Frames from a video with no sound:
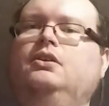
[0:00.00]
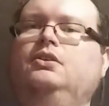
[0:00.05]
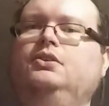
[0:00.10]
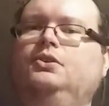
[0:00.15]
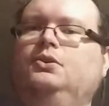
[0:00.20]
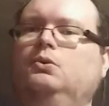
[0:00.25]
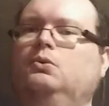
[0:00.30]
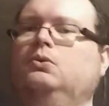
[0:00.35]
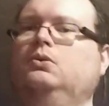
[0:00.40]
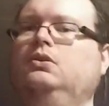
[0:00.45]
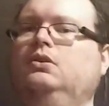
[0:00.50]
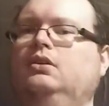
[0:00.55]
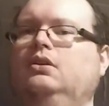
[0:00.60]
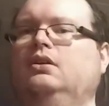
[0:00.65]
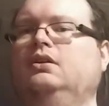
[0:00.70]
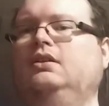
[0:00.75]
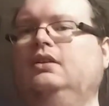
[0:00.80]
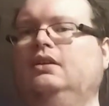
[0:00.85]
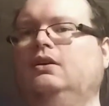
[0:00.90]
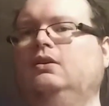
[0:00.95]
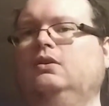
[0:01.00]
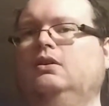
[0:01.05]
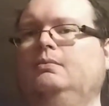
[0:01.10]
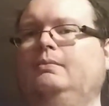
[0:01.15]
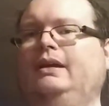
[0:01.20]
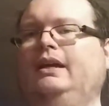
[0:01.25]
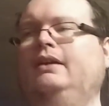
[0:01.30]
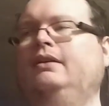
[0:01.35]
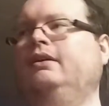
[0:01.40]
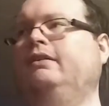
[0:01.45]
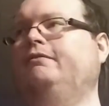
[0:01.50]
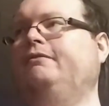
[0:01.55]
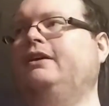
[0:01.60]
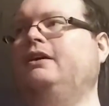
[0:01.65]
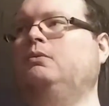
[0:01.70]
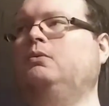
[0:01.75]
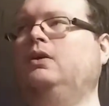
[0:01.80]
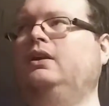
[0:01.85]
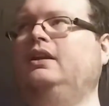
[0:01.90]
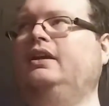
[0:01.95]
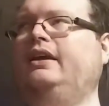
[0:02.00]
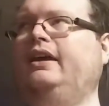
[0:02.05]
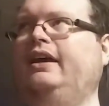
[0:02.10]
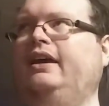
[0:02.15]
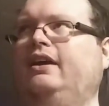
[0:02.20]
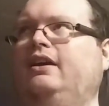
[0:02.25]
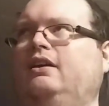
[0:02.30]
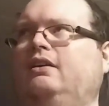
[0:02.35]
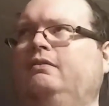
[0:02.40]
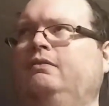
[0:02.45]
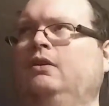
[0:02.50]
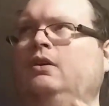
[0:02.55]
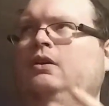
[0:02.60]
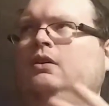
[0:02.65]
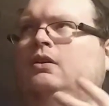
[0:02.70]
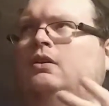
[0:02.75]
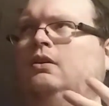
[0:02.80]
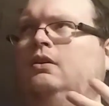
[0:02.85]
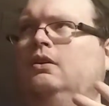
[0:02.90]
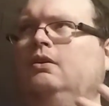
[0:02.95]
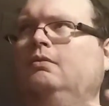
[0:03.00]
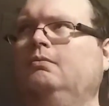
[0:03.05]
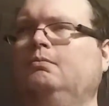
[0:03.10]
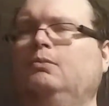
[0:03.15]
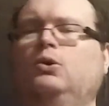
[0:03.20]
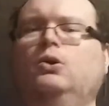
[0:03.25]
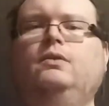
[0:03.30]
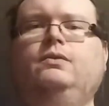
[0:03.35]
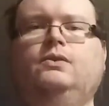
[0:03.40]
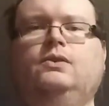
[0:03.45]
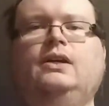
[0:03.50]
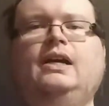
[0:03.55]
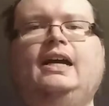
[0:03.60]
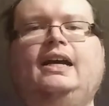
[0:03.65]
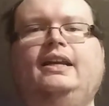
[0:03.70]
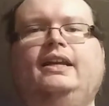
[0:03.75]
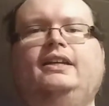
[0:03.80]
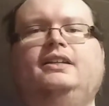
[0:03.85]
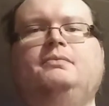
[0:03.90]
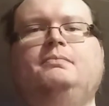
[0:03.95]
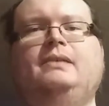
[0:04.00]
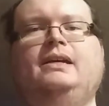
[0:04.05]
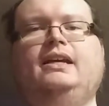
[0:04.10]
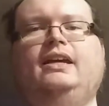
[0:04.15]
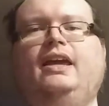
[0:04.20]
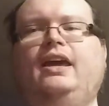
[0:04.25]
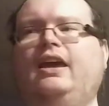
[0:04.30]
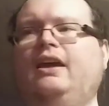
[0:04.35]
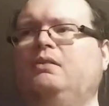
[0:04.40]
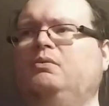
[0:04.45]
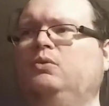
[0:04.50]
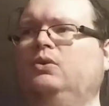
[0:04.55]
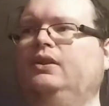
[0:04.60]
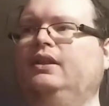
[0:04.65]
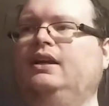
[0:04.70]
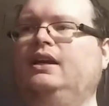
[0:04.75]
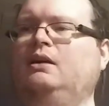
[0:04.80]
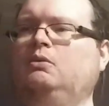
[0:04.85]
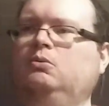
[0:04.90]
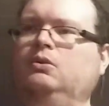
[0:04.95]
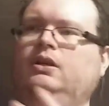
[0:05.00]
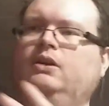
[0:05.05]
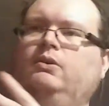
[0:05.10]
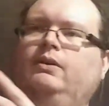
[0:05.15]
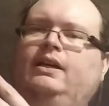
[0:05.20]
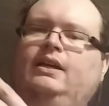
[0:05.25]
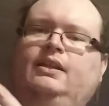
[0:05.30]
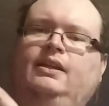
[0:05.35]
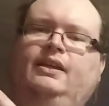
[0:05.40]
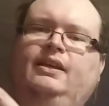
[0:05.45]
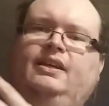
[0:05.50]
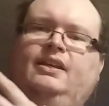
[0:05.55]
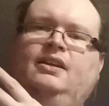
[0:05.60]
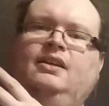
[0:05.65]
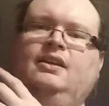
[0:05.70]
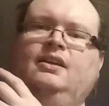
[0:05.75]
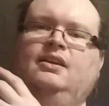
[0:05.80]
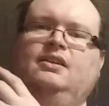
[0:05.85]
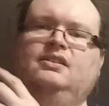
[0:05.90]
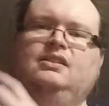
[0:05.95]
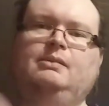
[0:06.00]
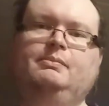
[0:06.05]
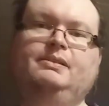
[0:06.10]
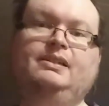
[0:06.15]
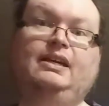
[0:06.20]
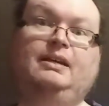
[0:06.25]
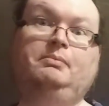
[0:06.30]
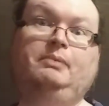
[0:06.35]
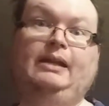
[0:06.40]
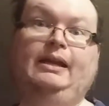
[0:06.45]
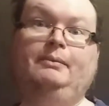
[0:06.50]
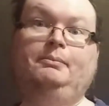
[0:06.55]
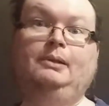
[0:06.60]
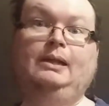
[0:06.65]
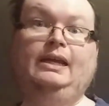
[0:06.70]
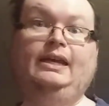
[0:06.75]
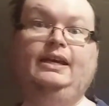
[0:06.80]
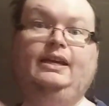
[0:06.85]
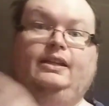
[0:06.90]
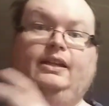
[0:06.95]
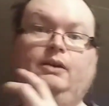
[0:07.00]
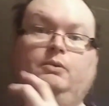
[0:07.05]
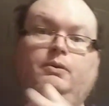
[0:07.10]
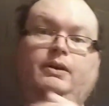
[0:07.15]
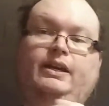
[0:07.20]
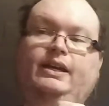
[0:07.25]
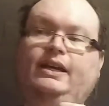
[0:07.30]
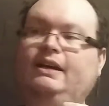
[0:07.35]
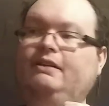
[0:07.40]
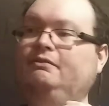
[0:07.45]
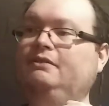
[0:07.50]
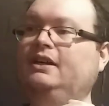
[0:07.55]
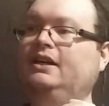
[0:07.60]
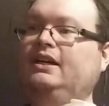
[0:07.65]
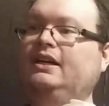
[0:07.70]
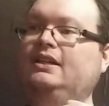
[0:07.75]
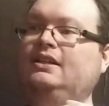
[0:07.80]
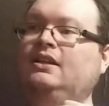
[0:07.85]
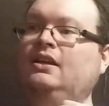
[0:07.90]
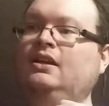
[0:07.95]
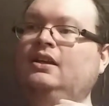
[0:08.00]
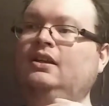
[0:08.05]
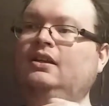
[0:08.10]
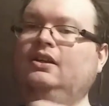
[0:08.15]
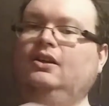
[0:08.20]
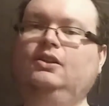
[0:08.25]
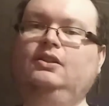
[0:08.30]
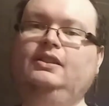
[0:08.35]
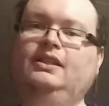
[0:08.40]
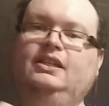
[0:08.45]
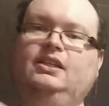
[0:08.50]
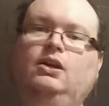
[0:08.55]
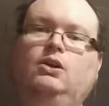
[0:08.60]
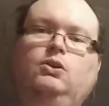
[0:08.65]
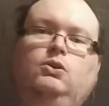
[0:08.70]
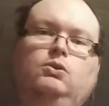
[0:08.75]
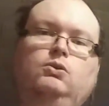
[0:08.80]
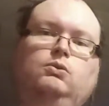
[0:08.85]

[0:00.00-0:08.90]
door army, if I want to have more variety to my game, well, then I want to go out and get Zombicide Black Plague. That way I've got this whole